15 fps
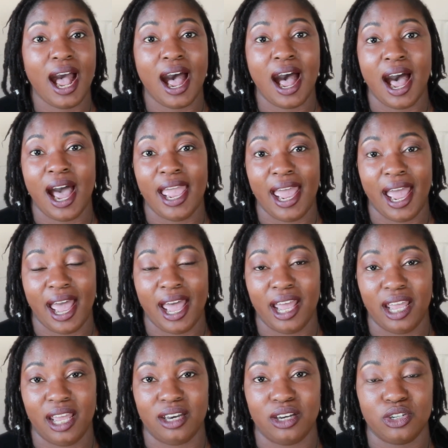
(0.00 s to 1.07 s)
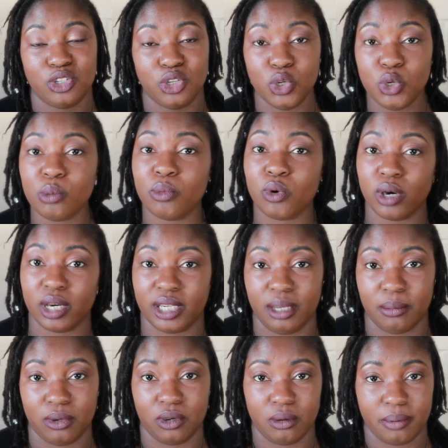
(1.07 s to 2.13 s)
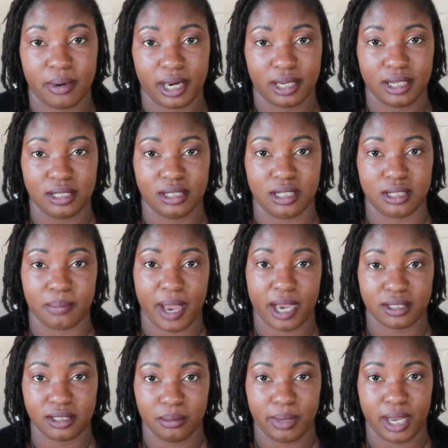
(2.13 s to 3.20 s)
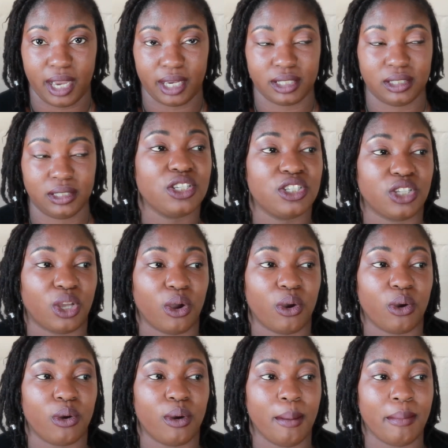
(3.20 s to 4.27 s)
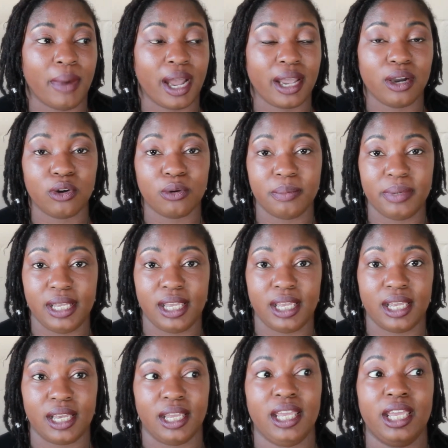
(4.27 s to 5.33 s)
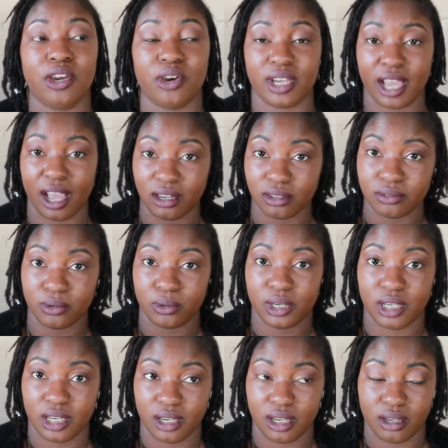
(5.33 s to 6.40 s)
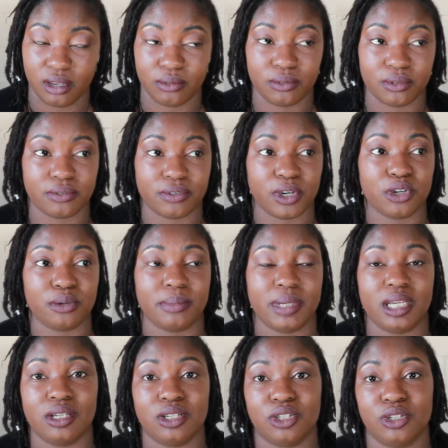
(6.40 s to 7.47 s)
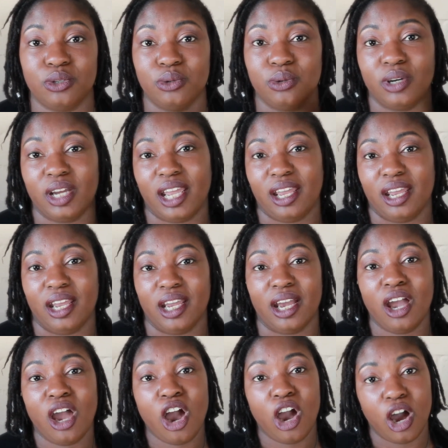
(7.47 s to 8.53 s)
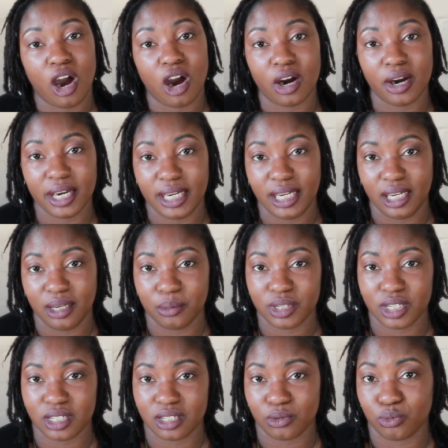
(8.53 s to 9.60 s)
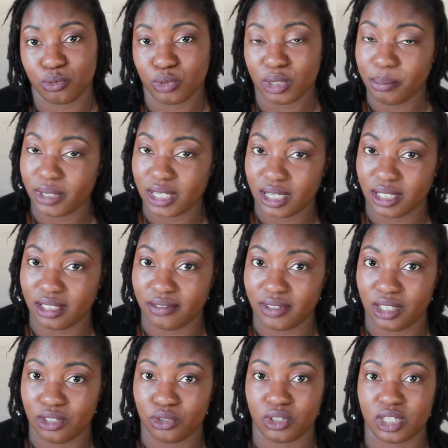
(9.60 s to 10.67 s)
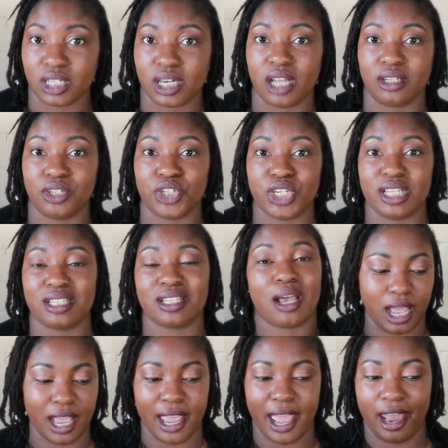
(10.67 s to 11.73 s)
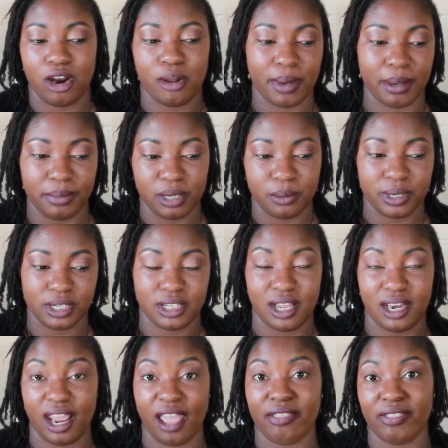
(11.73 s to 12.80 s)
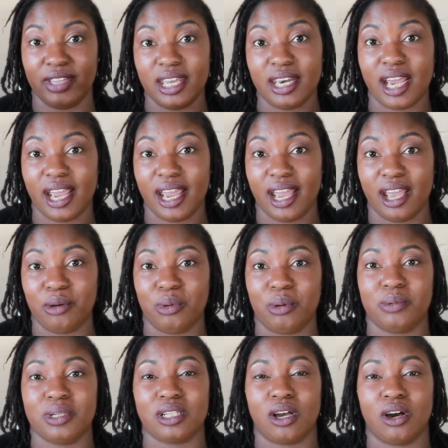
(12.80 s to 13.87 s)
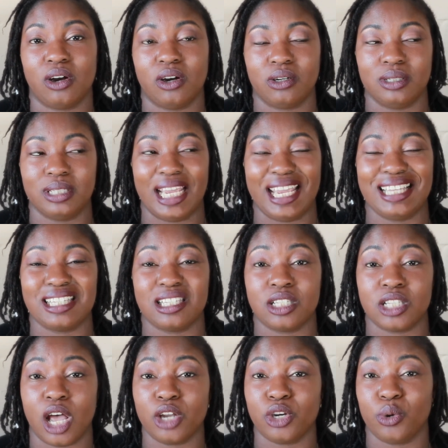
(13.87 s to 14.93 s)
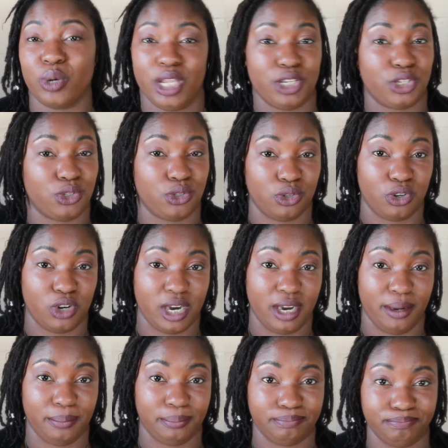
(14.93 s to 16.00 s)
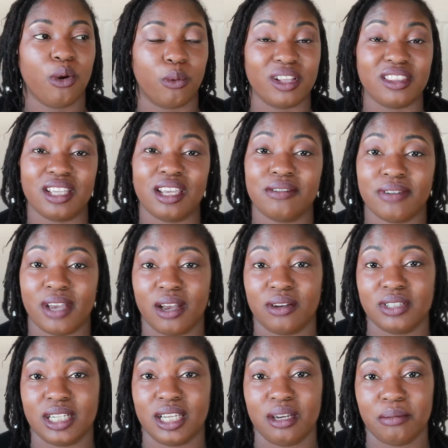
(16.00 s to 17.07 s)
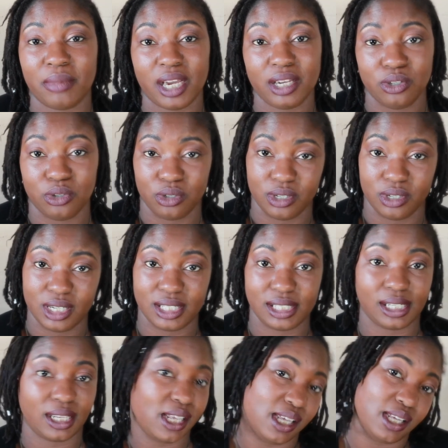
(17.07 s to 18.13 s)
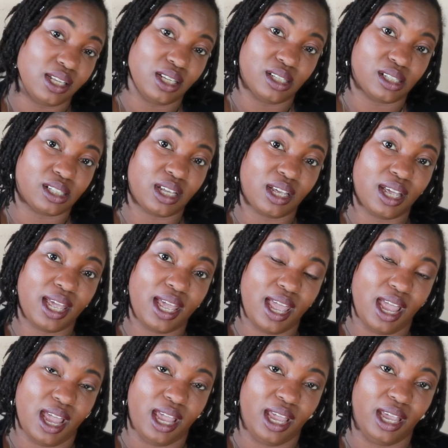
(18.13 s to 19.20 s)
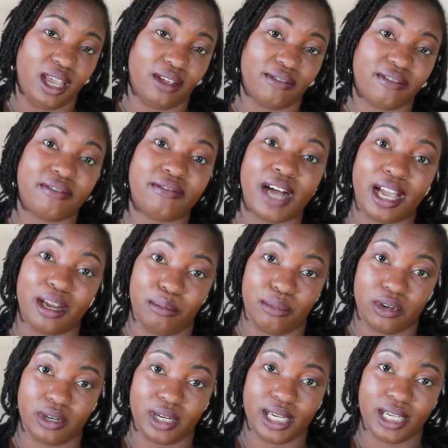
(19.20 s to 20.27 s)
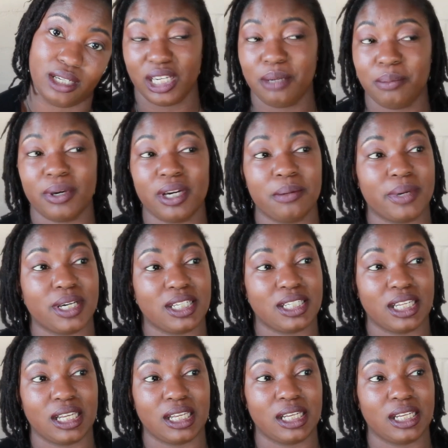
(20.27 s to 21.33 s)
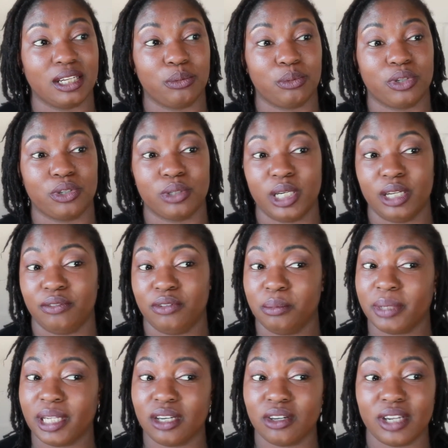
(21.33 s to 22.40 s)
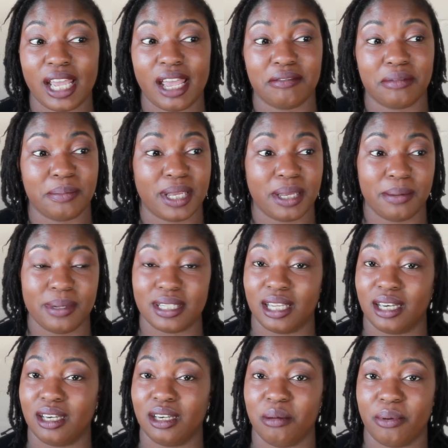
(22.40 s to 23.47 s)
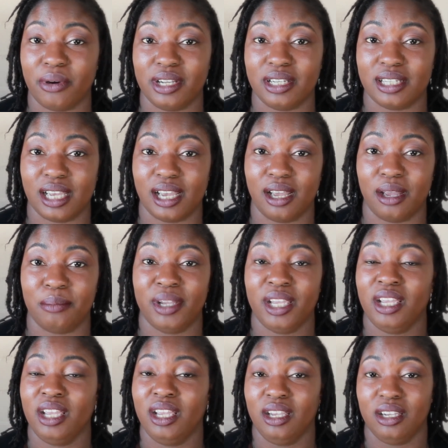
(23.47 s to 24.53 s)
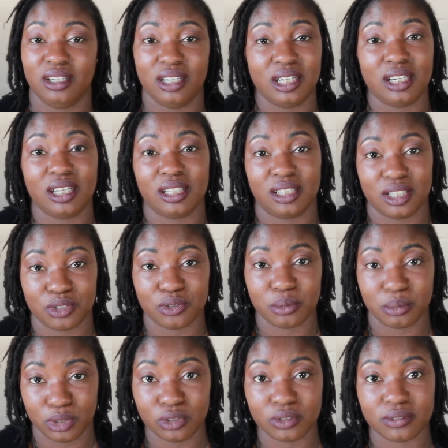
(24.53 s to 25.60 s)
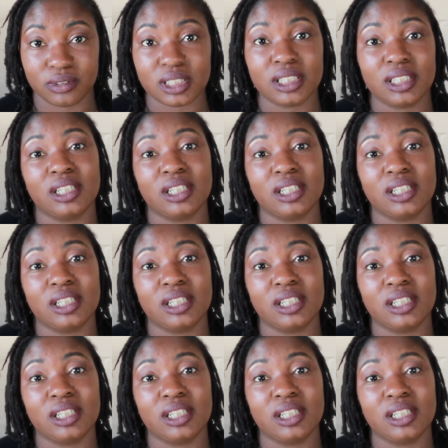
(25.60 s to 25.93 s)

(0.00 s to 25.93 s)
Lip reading: I had 2 more chemical pregnancies back to back. So my OB here in California referred me to a RE, which is a reproductive endocrinologist. I had all my blood work done, and then I had what was called a sonohystogram. What they found in my uterus is a fibroid. He pretty much said, well, if you plan on having babies at any point in time, you need to get this removed.